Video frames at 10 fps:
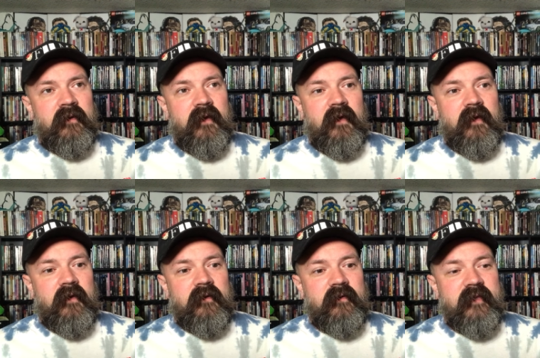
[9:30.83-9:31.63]
uh,
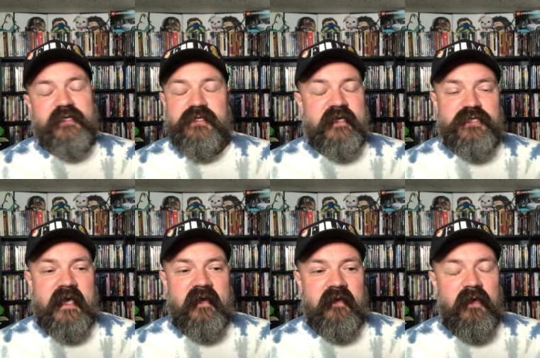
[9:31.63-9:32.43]
they, ju they just
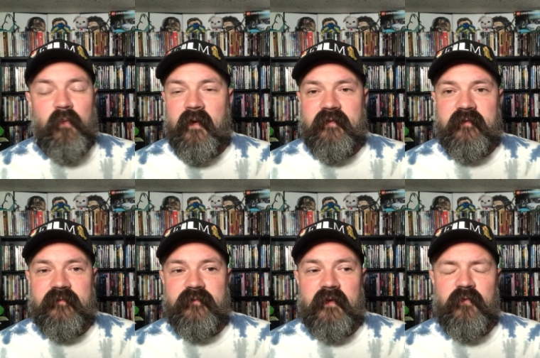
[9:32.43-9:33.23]
had a, a wealth
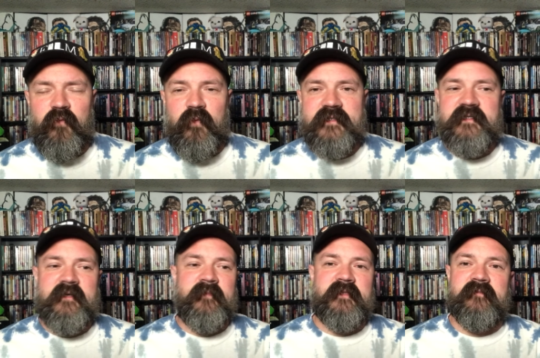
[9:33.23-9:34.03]
of, of
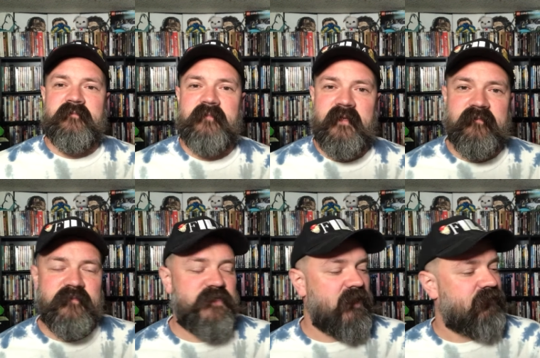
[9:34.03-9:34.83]
wisdom and, and
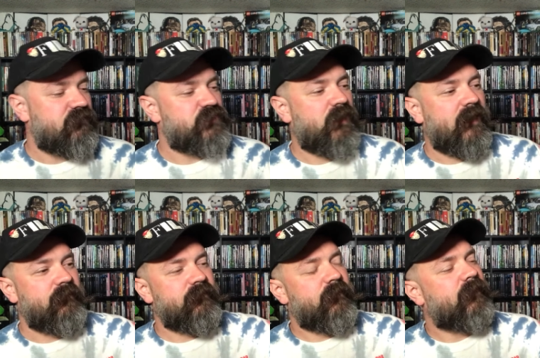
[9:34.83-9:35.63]
stuff. It was great.
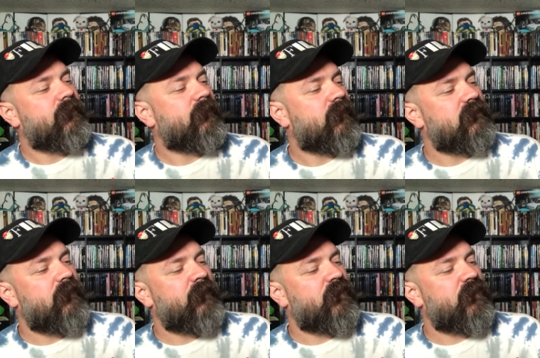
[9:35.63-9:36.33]
Love my